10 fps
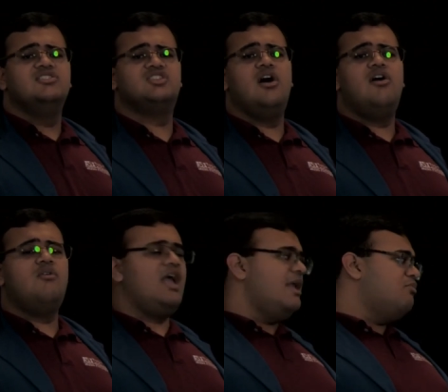
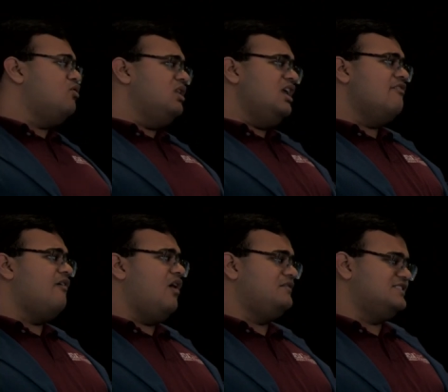So a poorly evolved